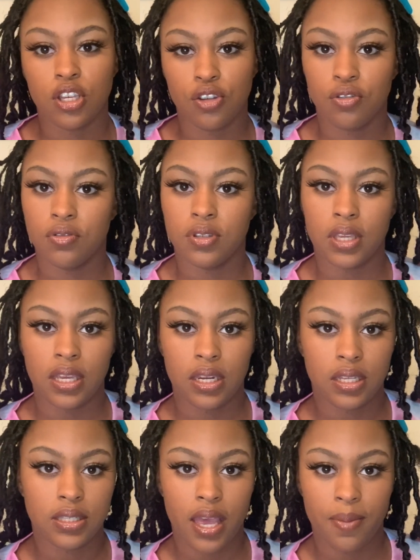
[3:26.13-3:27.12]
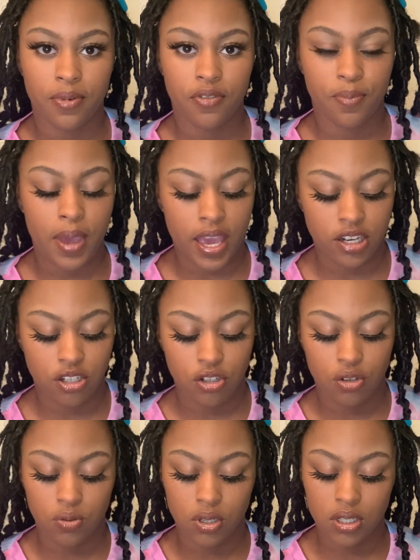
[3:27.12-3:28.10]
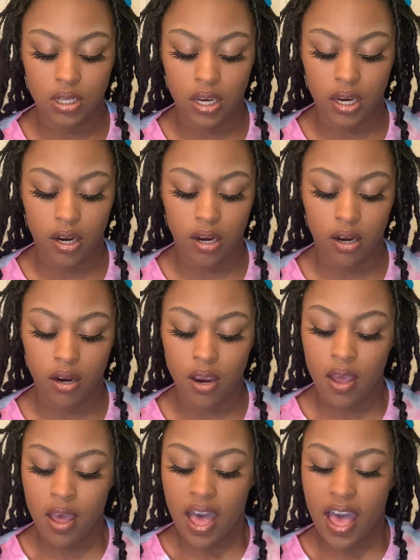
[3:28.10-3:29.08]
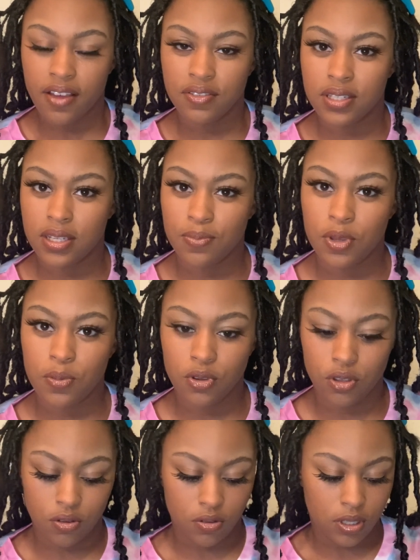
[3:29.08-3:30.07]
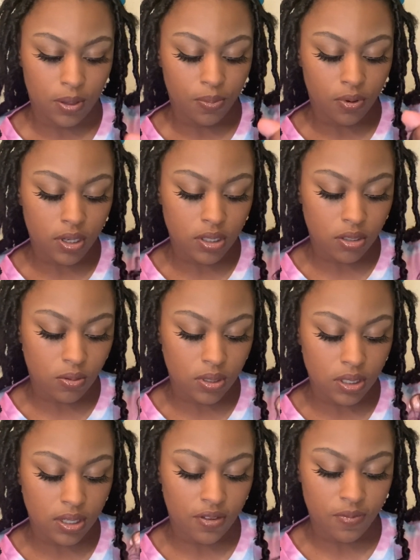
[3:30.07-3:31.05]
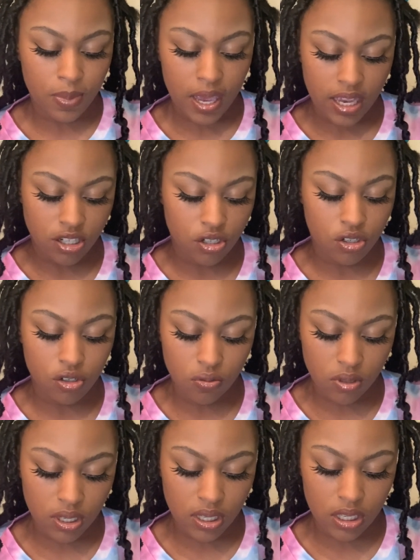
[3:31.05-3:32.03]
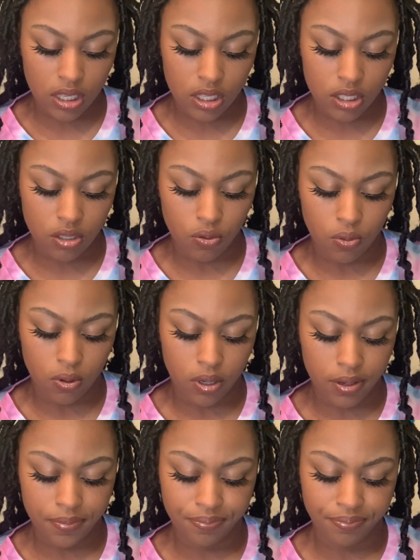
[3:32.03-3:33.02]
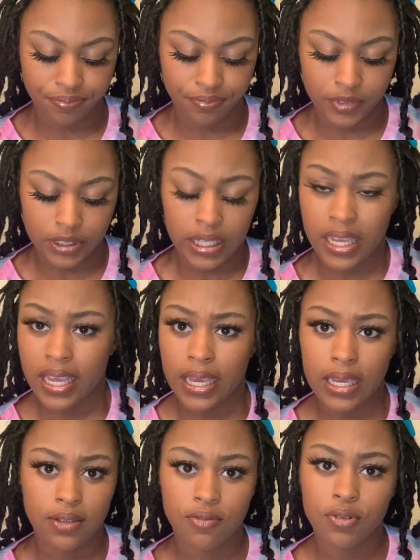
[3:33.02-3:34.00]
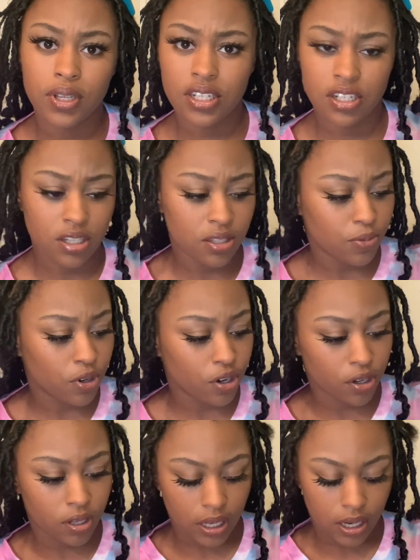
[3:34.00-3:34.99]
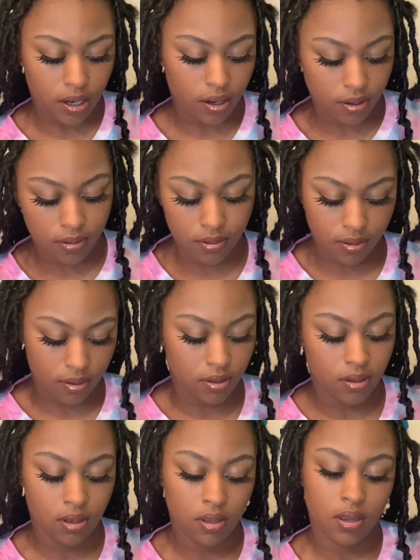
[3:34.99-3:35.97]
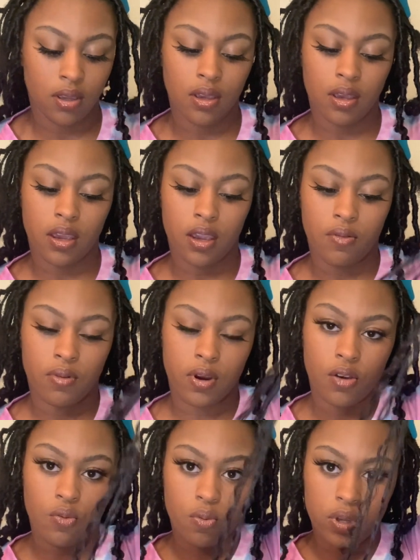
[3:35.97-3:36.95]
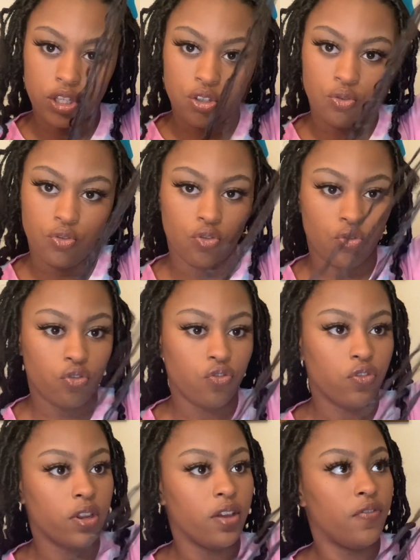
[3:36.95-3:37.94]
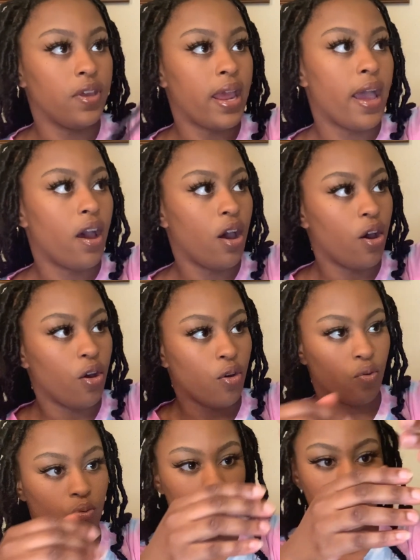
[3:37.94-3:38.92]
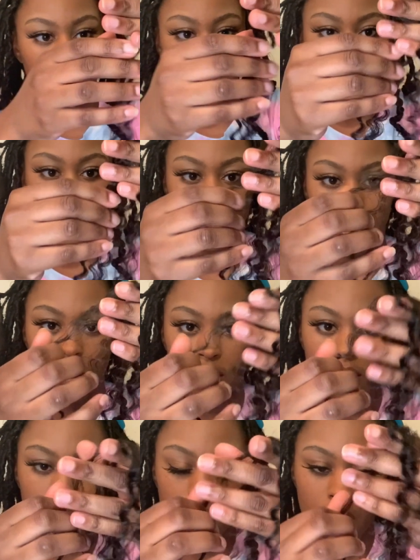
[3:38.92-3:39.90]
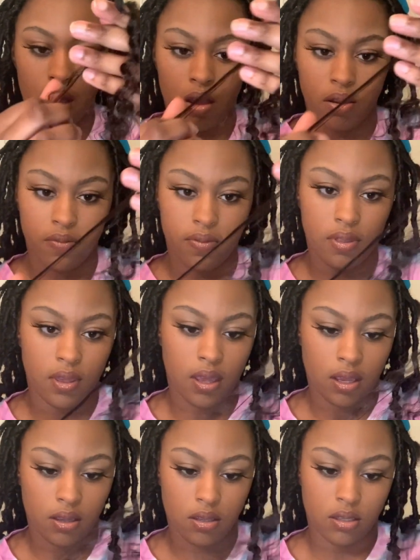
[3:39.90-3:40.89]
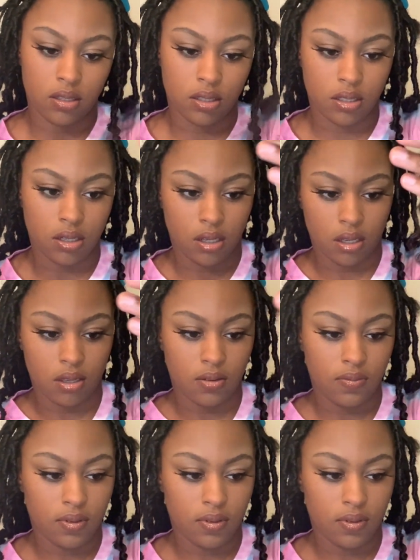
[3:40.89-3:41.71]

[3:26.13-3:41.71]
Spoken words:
use any type of passion twist hair. I've seen people use the pre-twisted passion twist or really just some curly hair. And we're going to fluff it out, roughen it up, all of that good stuff.